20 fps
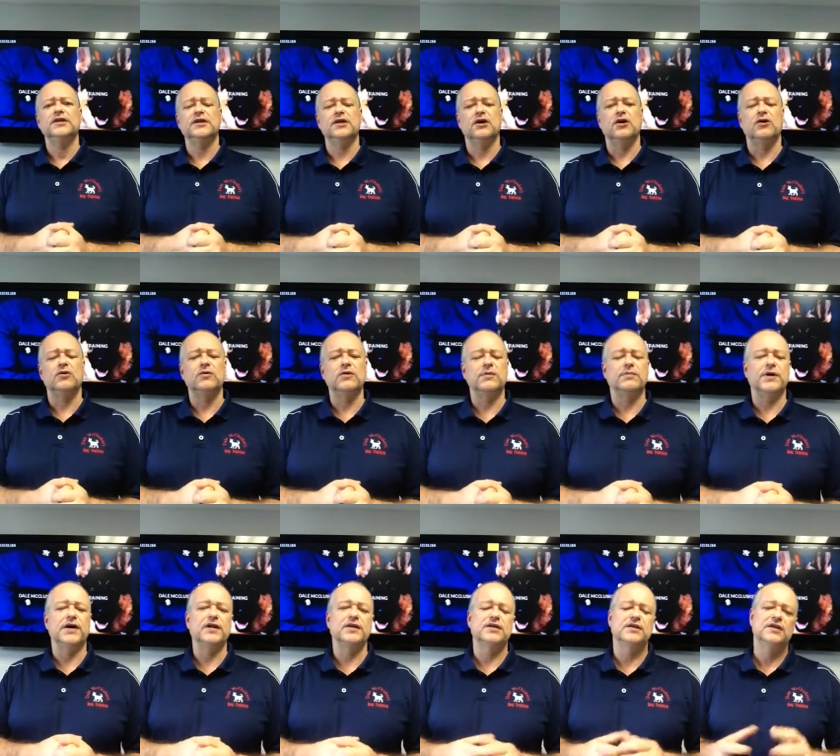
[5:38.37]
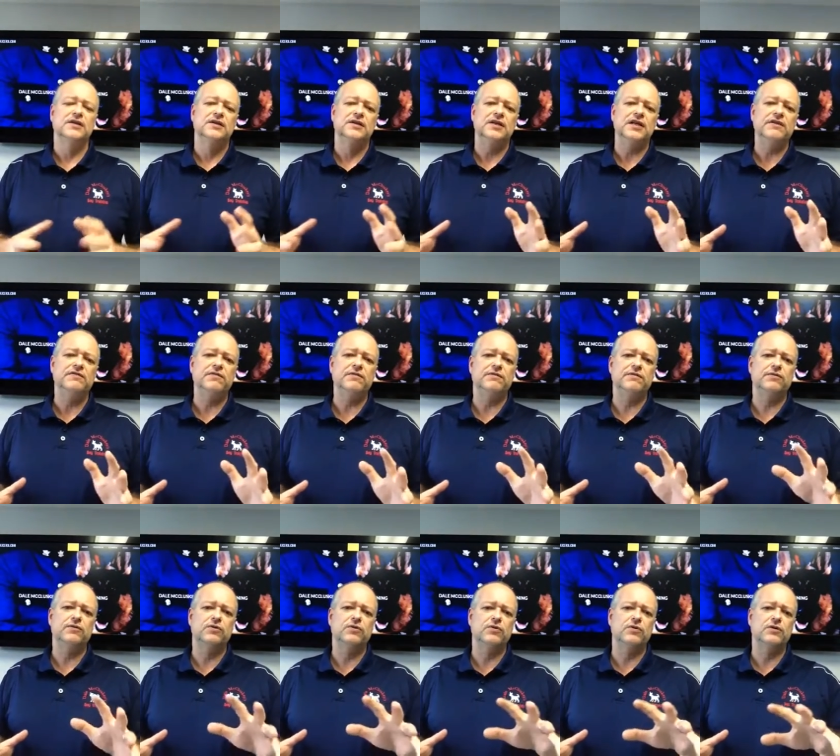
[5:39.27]
But even
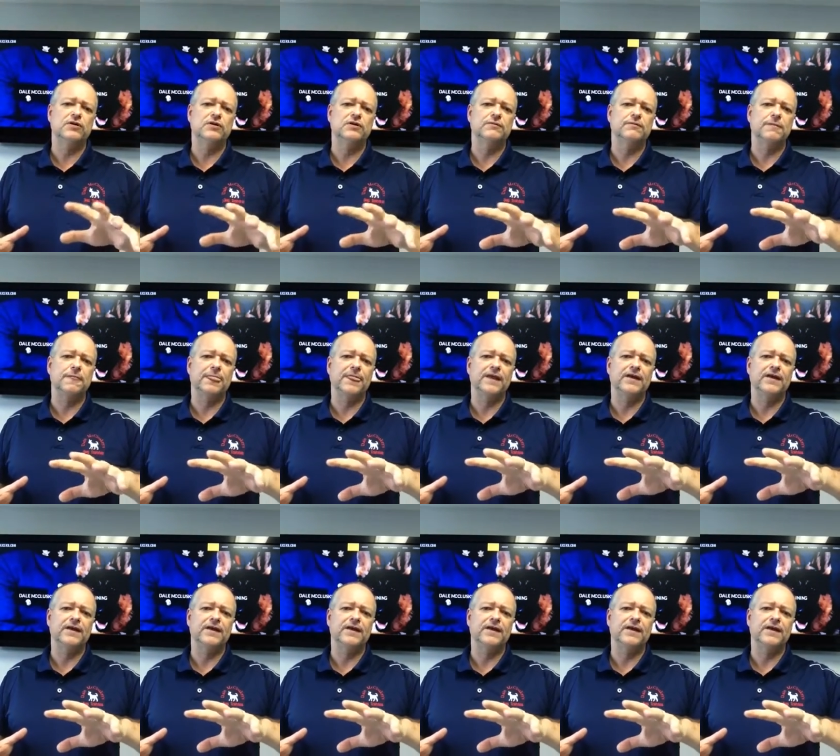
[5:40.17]
for,